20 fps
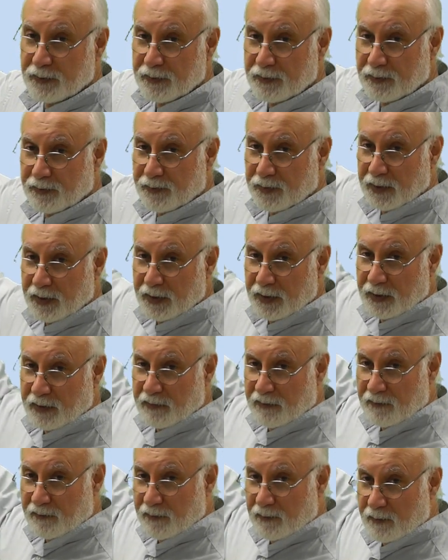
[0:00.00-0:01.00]
3,
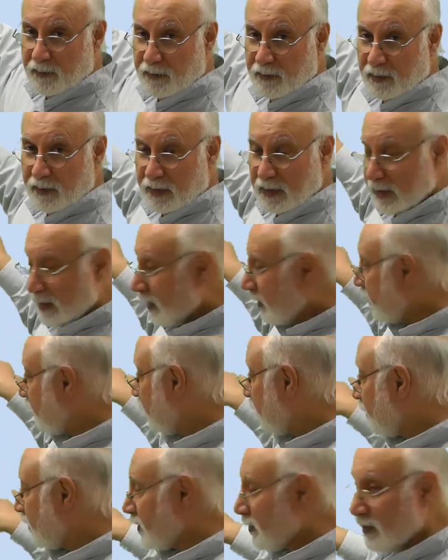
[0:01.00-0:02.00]
4, as
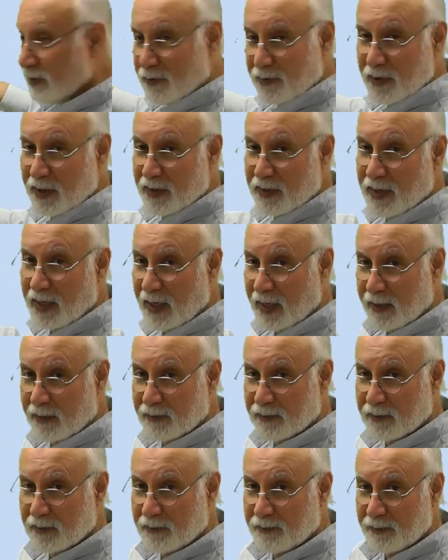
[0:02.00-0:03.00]
you see, you can
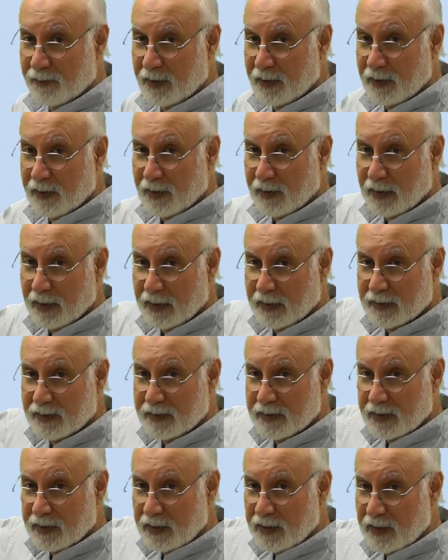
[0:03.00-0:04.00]
count them and
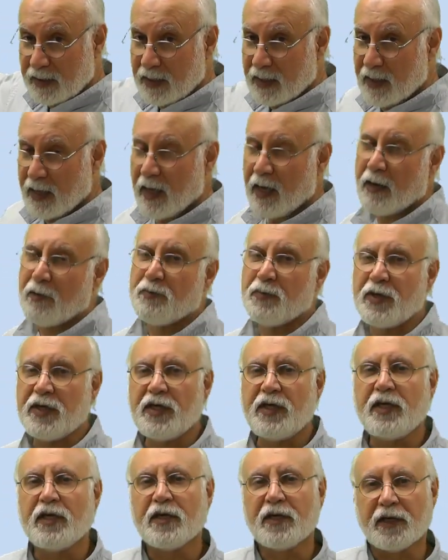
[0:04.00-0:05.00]
see how
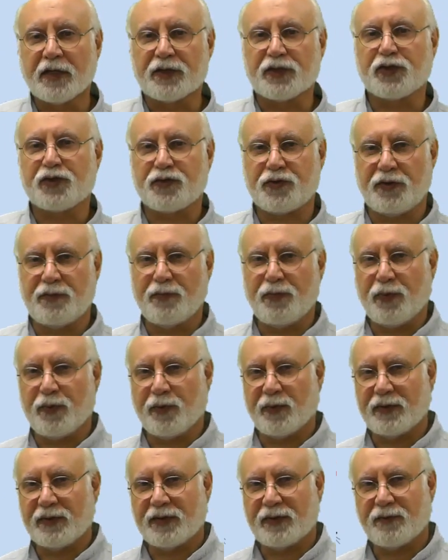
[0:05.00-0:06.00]
many extreme
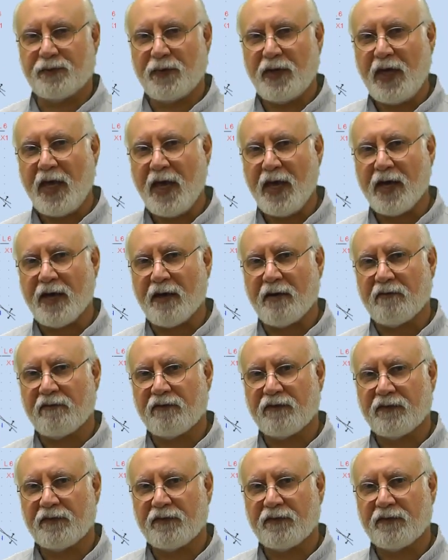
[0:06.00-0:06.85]
points we have.